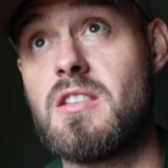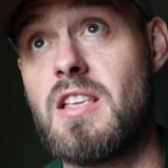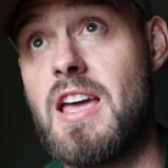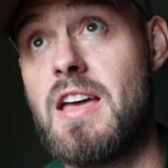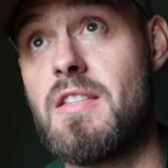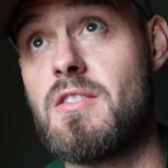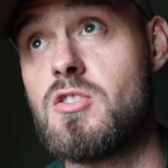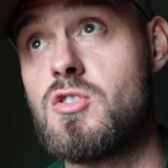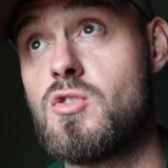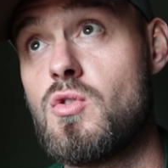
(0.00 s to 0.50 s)

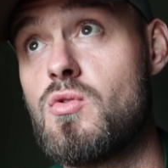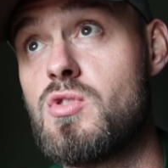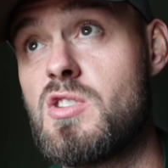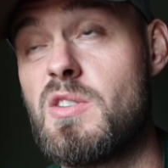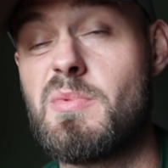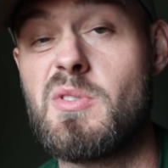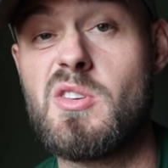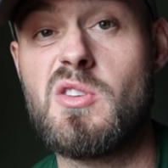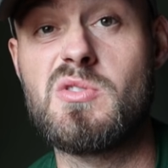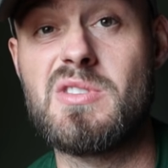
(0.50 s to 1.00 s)
getting the source,
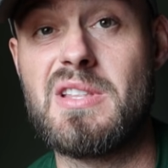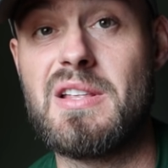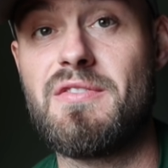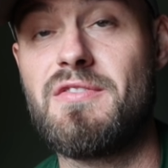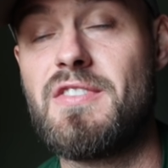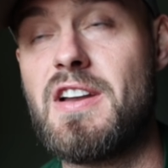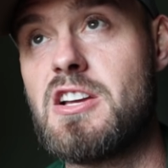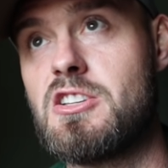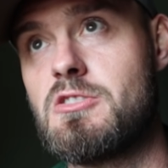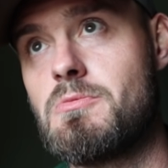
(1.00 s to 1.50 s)
I've been using the
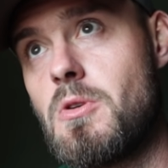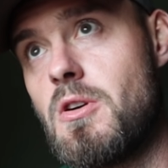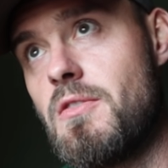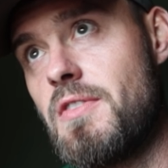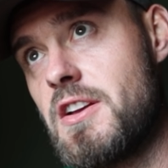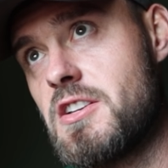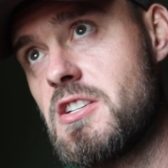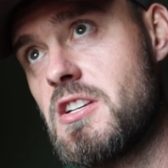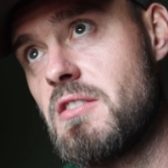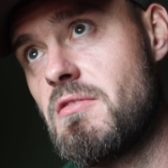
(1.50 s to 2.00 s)
flat spot.
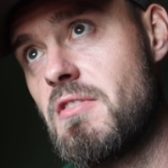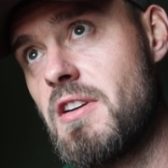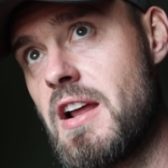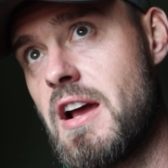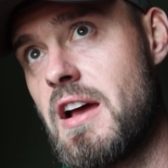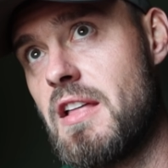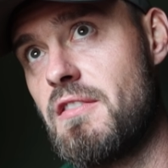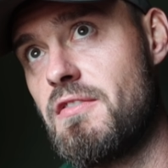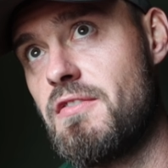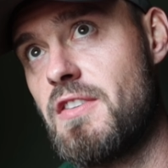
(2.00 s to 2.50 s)
I've actually run
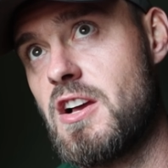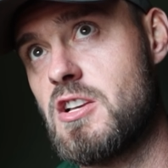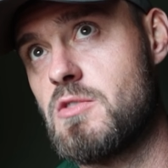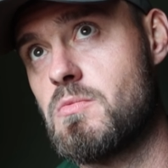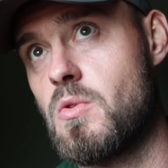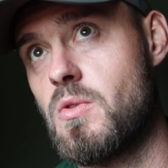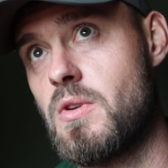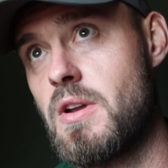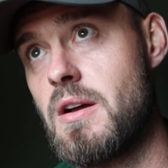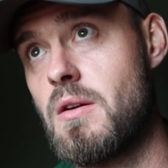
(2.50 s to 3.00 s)
out of the flat
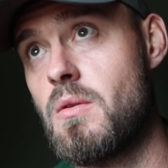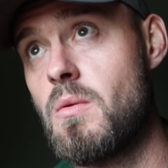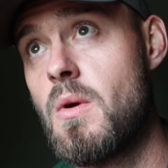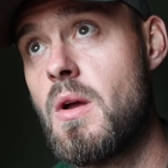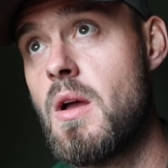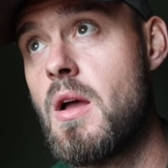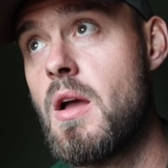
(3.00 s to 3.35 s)
spot now,